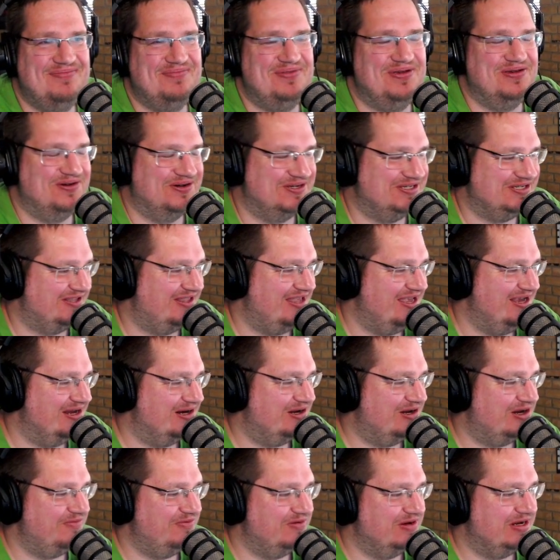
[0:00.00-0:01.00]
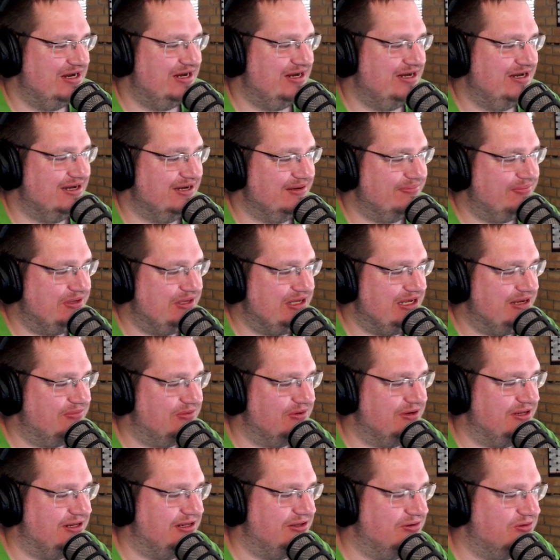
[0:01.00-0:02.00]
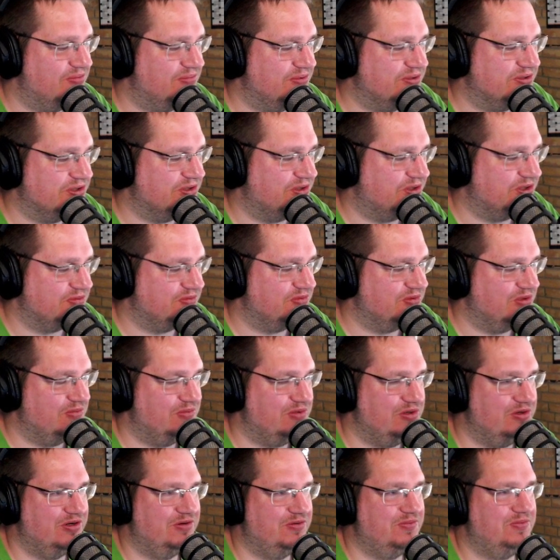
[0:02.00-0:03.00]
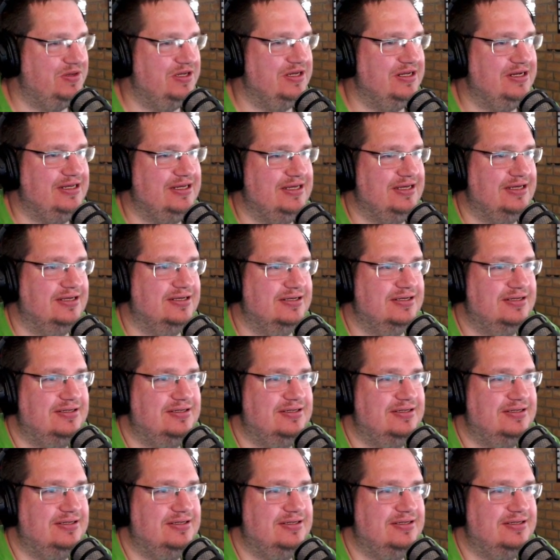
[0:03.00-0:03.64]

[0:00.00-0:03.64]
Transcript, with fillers: because I think a lot of you uh, people in the open source world will not really